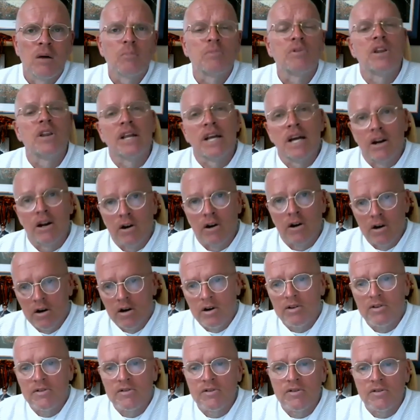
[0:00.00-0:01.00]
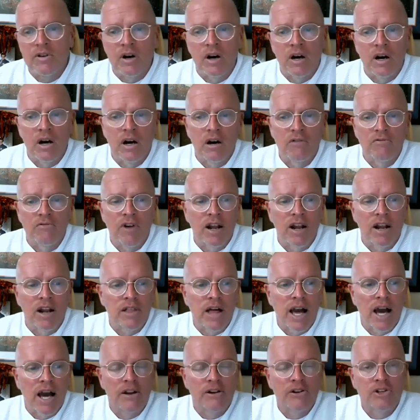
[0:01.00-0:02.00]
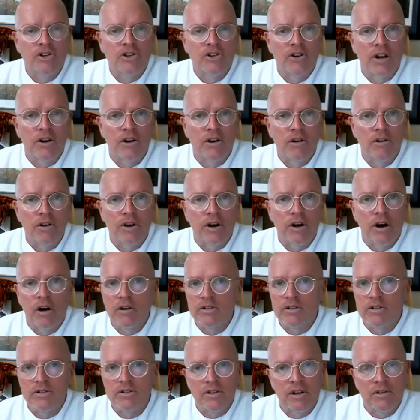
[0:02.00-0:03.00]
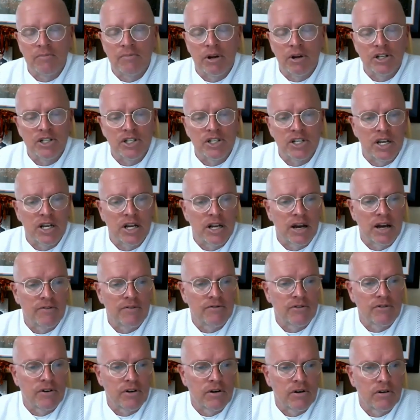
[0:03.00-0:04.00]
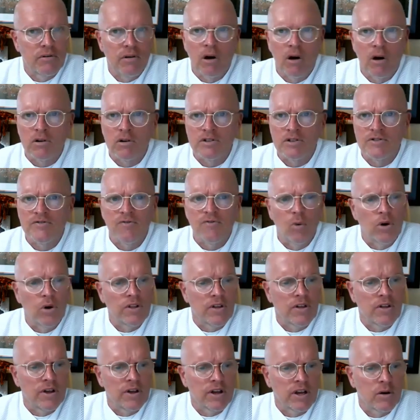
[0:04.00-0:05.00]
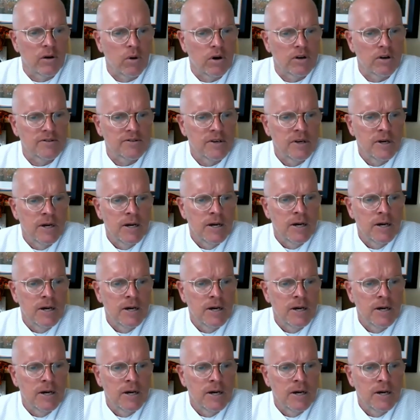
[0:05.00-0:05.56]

Then he got hurt, uh, right lat injury in early August, didn't pitch again after August 4th, I think it was.